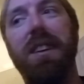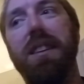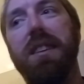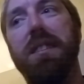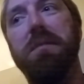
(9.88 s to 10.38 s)

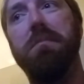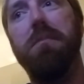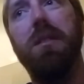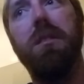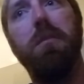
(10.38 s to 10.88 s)
a
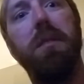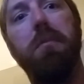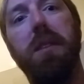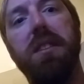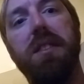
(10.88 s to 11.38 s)
little bit
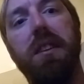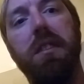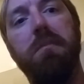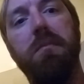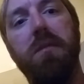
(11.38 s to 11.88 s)
of my
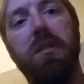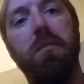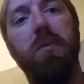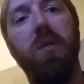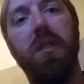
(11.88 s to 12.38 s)
time, a little
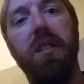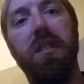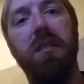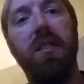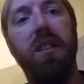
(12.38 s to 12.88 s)
more
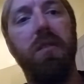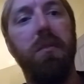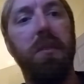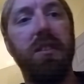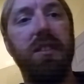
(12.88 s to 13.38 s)
than
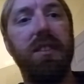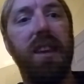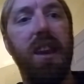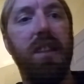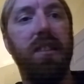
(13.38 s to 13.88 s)
the buses
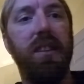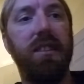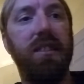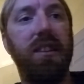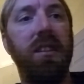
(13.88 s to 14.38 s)
can
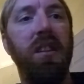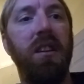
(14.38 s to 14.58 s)
lately.